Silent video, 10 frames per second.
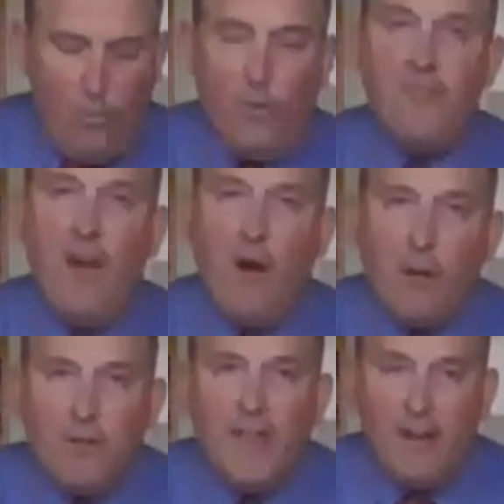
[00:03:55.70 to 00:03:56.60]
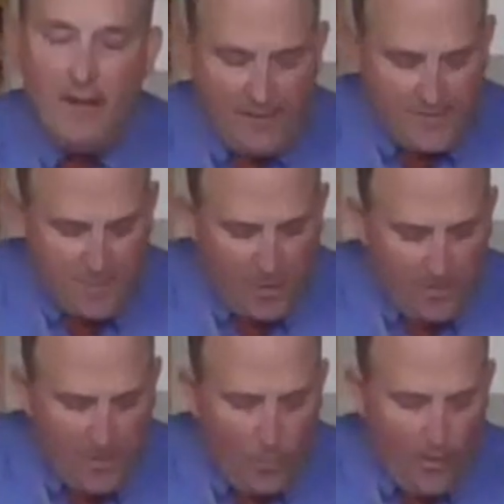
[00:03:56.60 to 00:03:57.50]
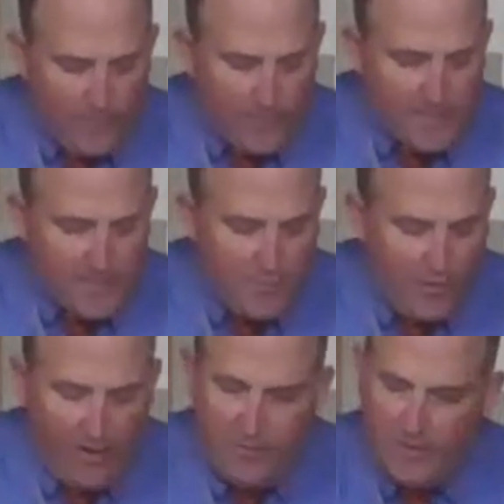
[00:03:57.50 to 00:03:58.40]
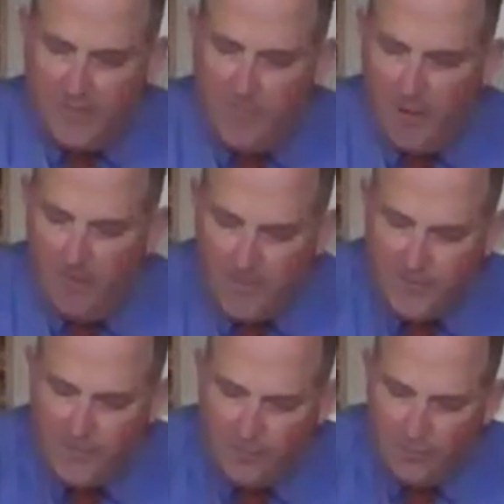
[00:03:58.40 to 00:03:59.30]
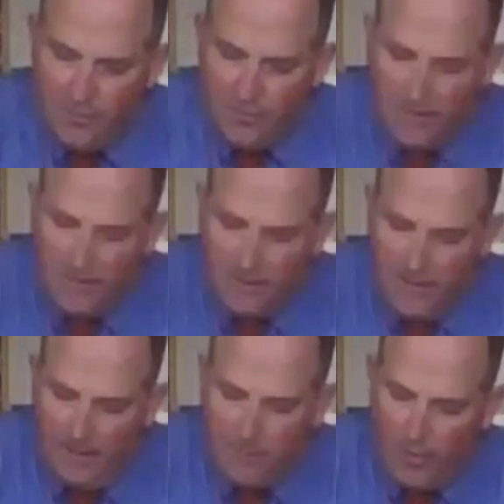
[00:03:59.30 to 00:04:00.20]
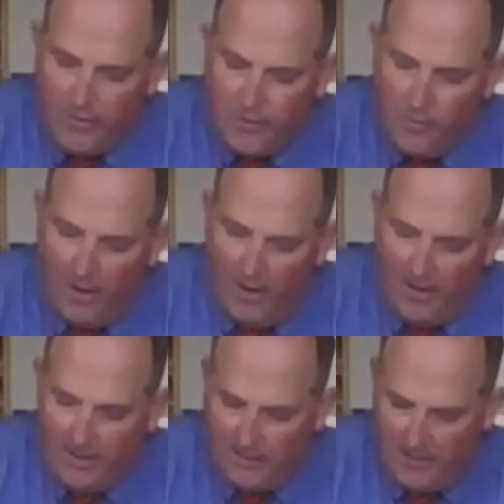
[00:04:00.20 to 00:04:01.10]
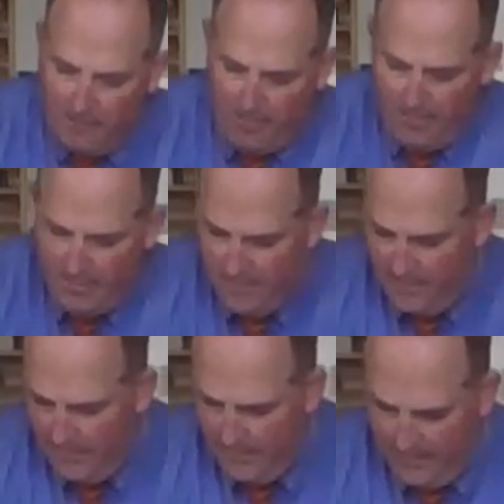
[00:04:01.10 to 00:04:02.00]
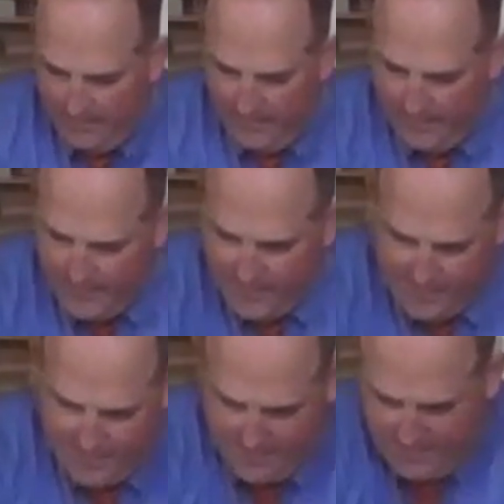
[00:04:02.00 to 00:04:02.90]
We've now completed experiment 1. Let's move on to experiment 2. I'm going to unclip at least